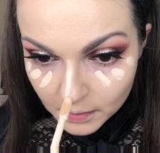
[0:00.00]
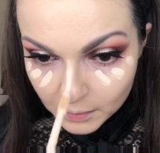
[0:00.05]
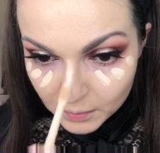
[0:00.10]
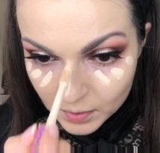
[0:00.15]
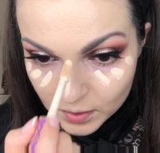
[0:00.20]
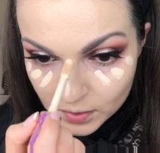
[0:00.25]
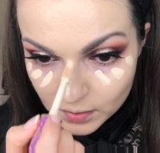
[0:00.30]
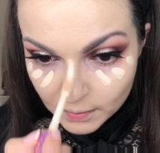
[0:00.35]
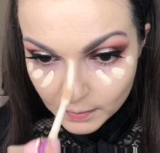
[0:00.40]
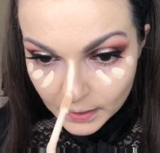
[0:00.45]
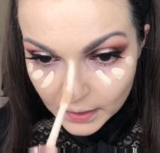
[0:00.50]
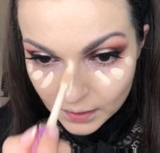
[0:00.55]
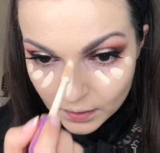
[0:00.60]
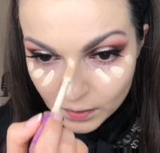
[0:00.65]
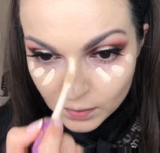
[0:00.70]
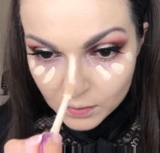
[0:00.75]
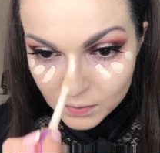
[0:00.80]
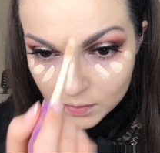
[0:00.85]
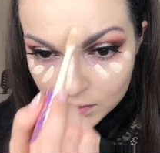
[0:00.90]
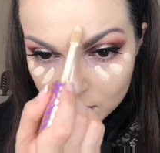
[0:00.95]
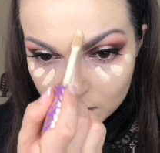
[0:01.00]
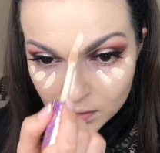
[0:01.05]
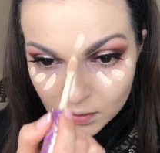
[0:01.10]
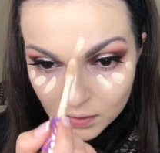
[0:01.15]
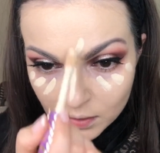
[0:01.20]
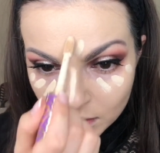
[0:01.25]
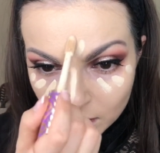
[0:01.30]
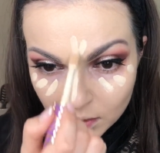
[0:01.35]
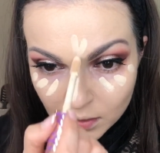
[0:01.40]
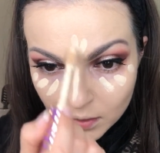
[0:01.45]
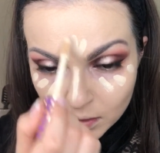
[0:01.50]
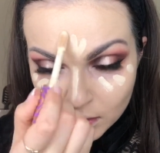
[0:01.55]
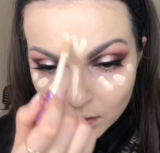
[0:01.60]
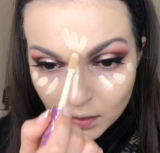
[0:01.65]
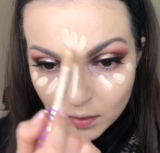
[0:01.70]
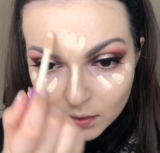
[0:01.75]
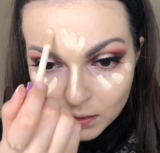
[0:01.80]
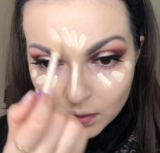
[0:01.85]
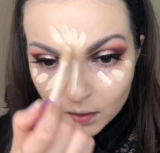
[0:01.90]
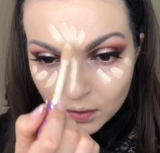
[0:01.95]
bridge of my nose,
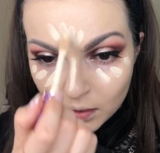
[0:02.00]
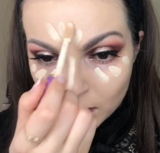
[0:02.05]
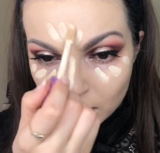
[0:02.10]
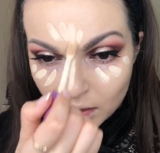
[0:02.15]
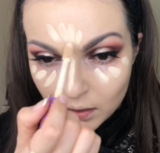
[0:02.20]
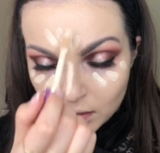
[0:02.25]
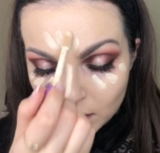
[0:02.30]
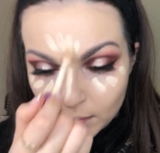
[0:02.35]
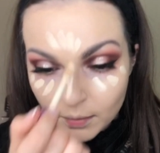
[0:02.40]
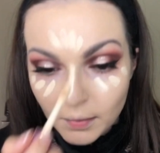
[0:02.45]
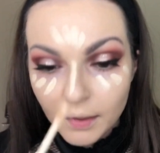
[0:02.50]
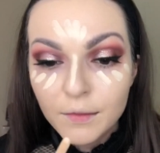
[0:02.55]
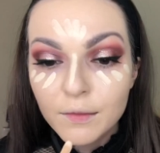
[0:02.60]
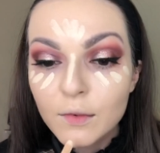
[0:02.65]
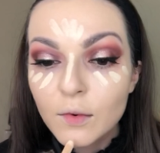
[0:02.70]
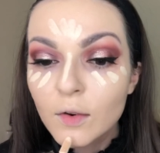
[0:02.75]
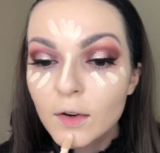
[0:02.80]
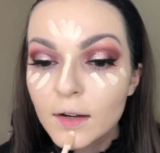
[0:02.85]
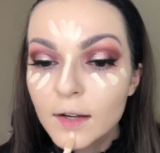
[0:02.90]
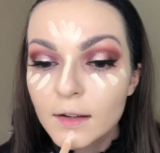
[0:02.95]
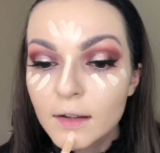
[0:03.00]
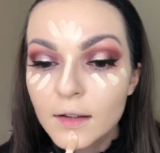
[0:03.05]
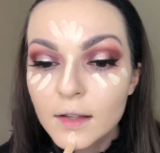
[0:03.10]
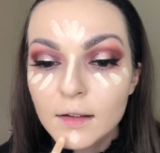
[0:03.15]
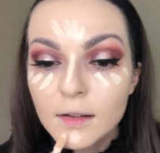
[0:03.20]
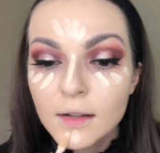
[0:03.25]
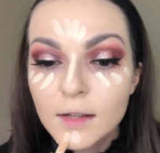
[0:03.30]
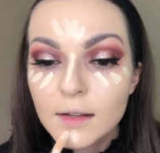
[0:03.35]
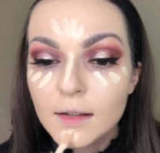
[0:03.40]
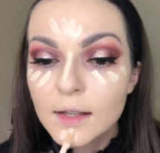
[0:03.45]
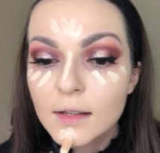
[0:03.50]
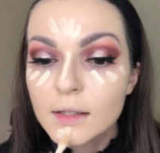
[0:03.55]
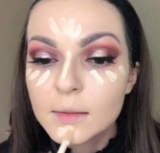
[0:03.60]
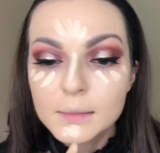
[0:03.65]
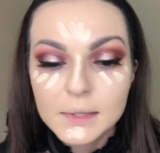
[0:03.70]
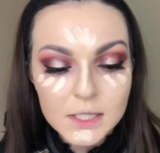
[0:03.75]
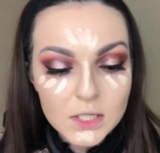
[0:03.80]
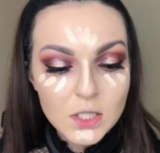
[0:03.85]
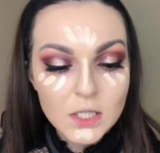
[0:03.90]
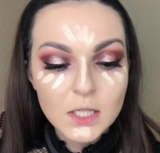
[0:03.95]
my forehead, and
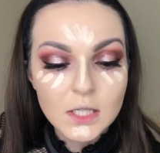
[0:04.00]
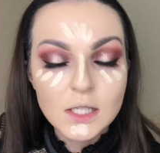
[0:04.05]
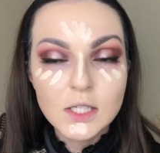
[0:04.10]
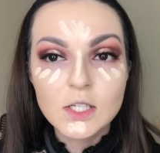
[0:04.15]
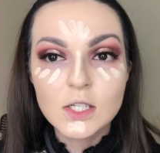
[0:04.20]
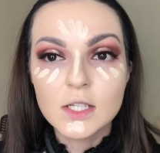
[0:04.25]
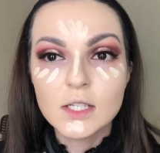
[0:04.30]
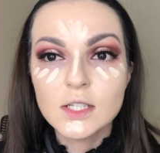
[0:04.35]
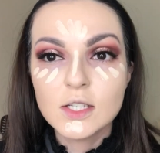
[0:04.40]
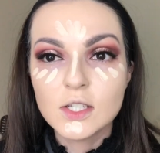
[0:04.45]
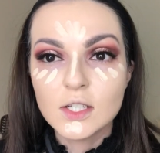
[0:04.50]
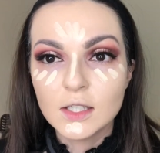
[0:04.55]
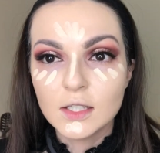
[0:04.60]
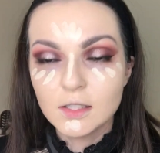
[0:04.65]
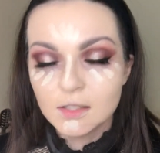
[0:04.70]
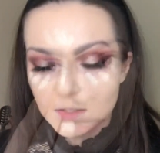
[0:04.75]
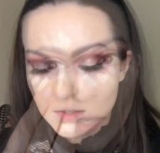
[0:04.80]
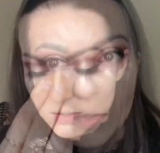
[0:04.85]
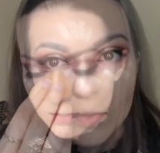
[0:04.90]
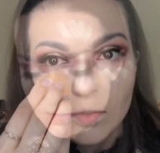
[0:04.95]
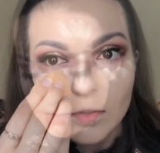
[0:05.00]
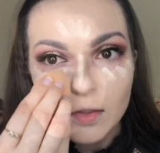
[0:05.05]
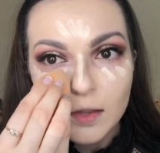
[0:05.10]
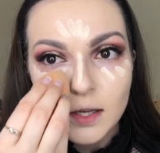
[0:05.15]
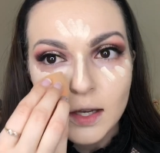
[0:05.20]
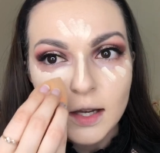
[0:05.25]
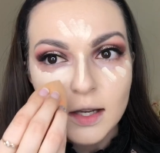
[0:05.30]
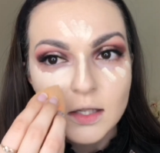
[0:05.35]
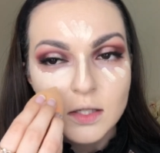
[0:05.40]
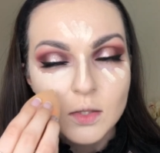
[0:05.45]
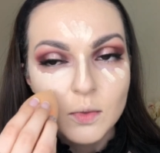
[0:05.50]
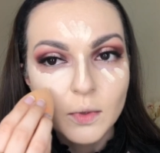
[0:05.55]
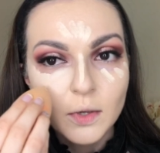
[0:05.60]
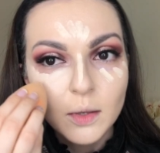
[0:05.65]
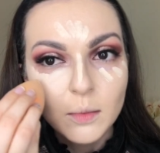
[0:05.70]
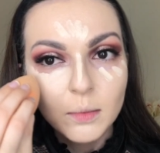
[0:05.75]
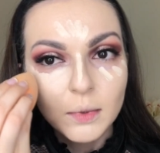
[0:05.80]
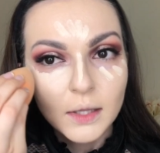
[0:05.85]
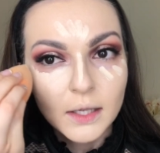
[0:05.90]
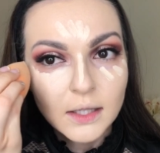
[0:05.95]
my chinny chin chin. Under the eyes you want
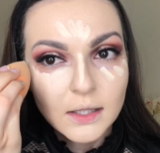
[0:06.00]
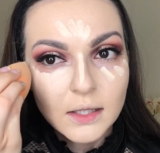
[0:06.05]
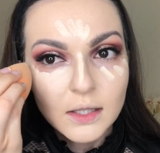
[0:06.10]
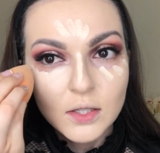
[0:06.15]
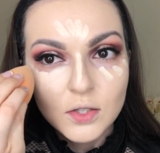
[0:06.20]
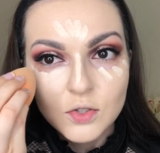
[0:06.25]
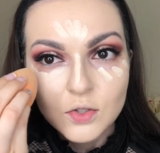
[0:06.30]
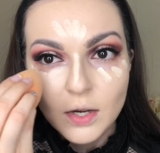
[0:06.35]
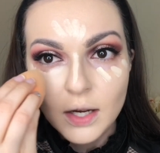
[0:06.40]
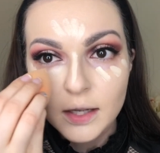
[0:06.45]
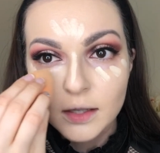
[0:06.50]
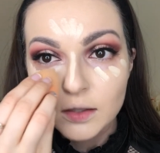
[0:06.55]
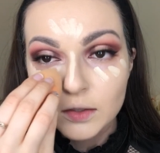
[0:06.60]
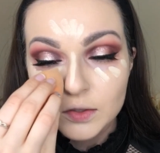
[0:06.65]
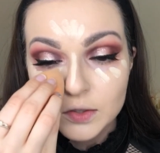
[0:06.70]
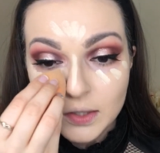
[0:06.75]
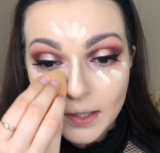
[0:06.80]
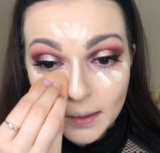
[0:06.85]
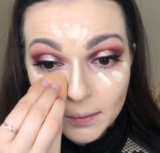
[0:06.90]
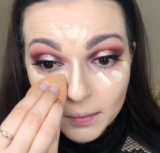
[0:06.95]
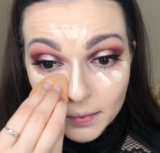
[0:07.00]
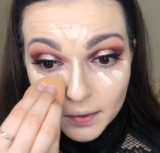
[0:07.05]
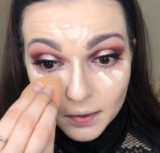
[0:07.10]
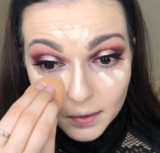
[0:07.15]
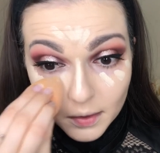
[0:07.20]
to blend in a triangle shape.